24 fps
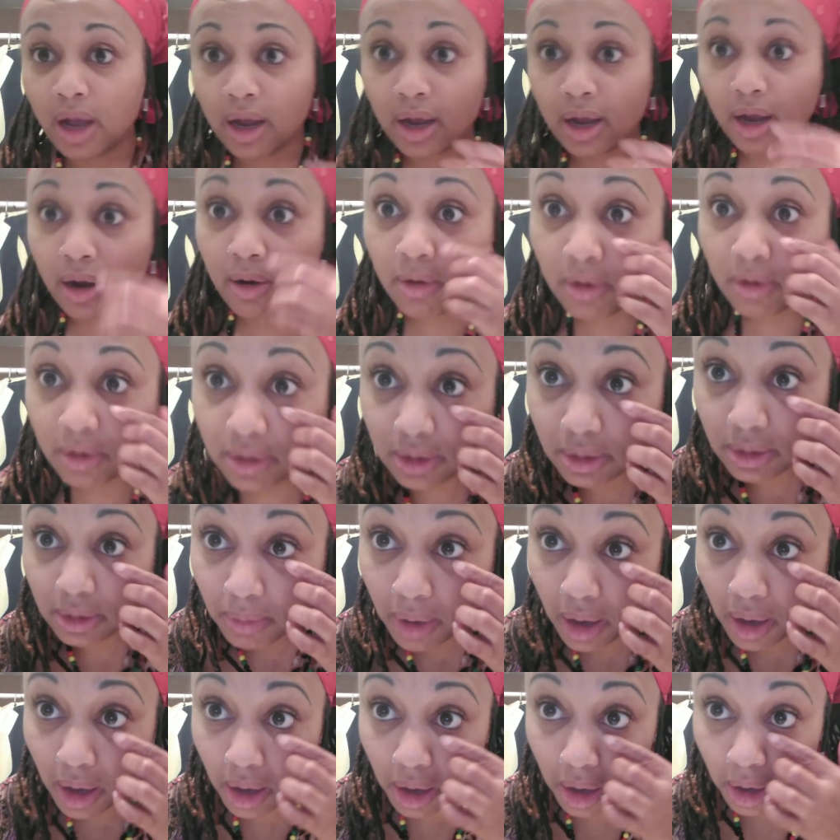I got crust in
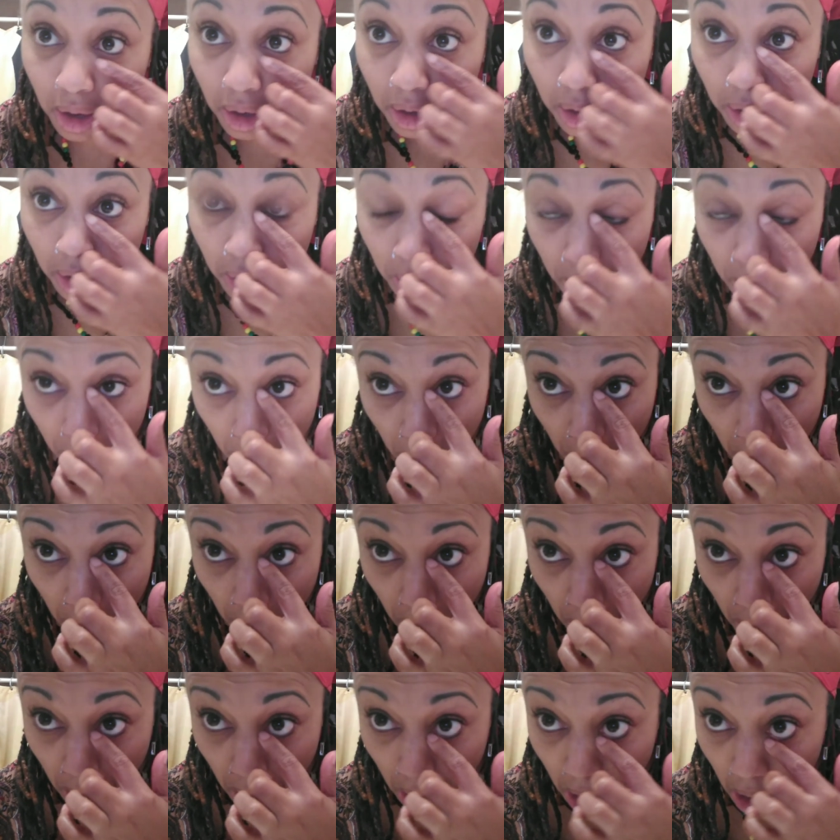my eye.
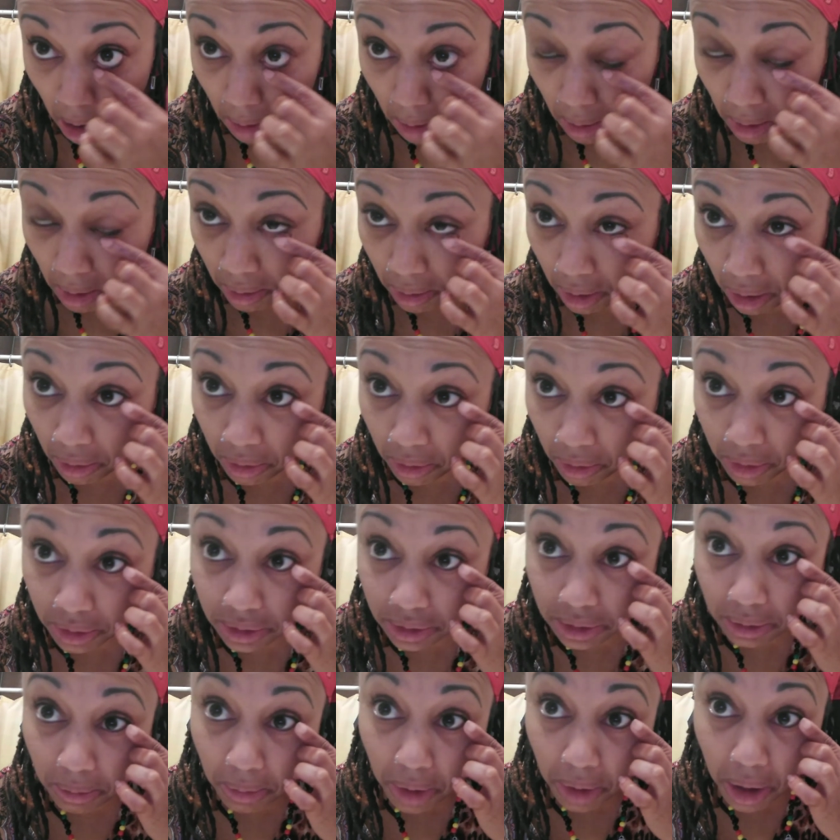I probably got
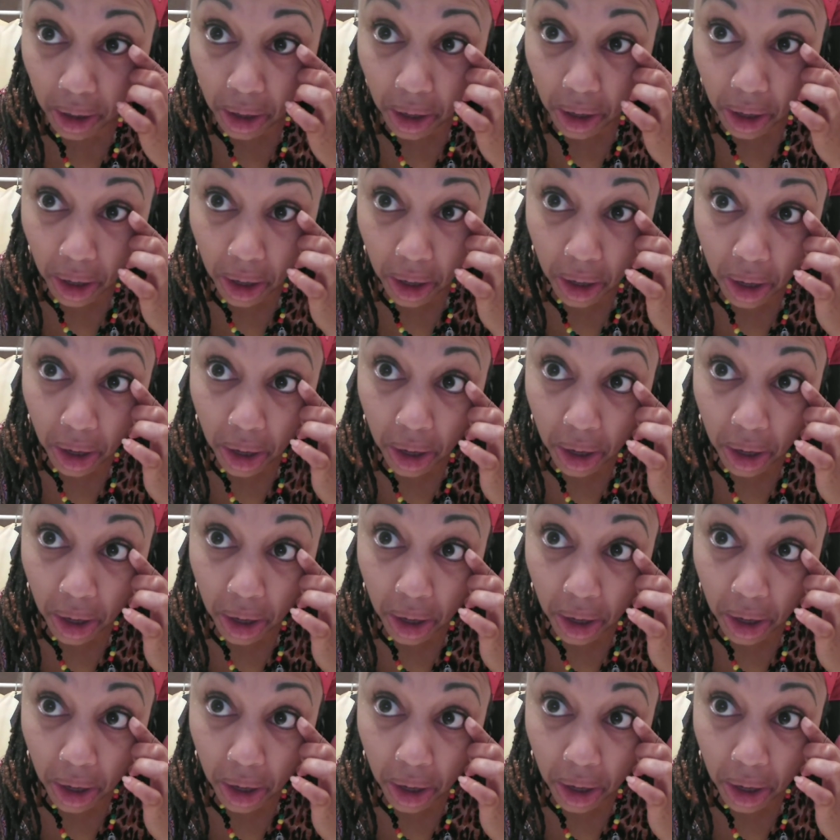crust in my eye.